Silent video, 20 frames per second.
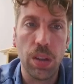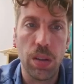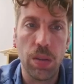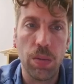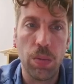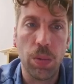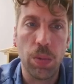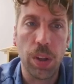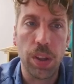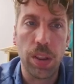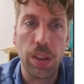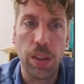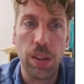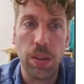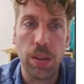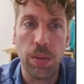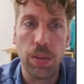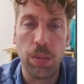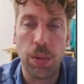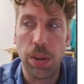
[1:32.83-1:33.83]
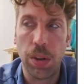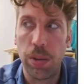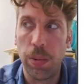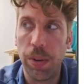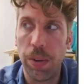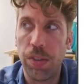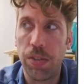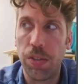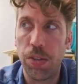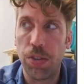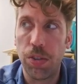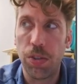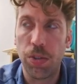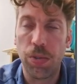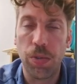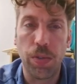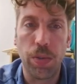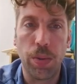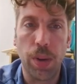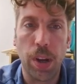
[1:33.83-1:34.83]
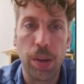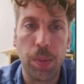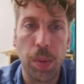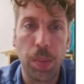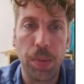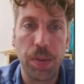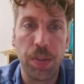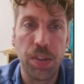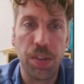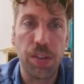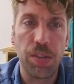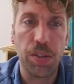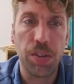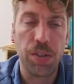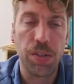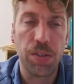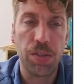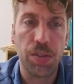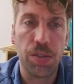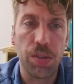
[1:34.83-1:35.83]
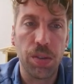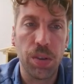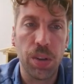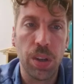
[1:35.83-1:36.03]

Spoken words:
with where the researchers with the rock, paper, scissors,